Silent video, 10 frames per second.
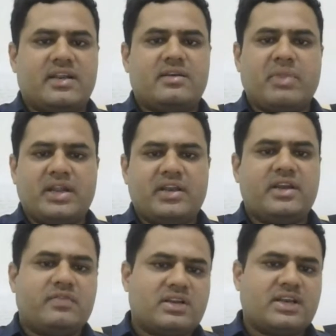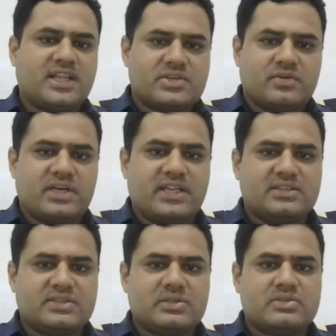and maintain it for the next 20
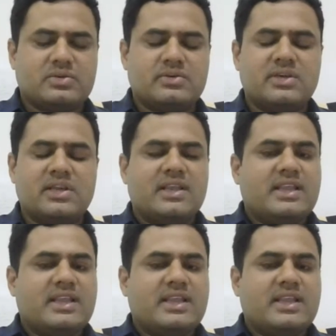years also,